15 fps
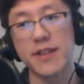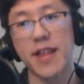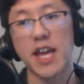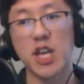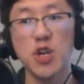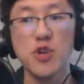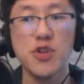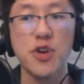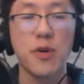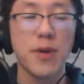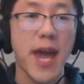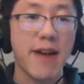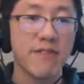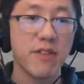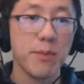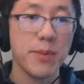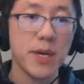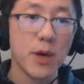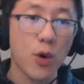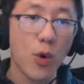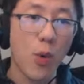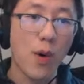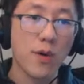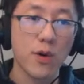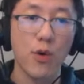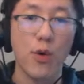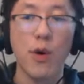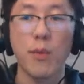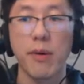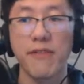that you don't have to be a quote
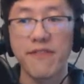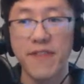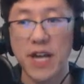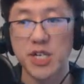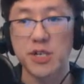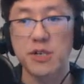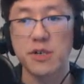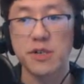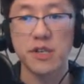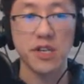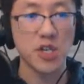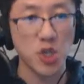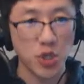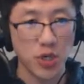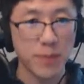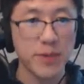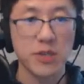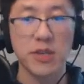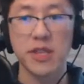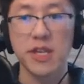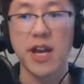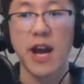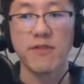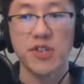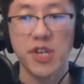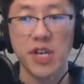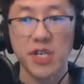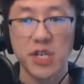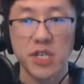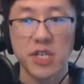unquote professional to contribute to the
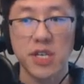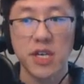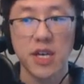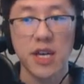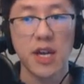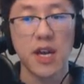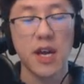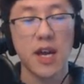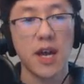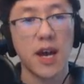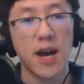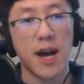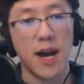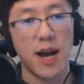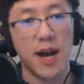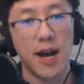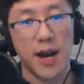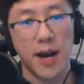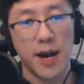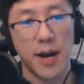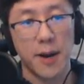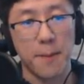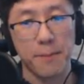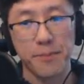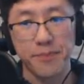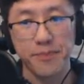conversation. Um,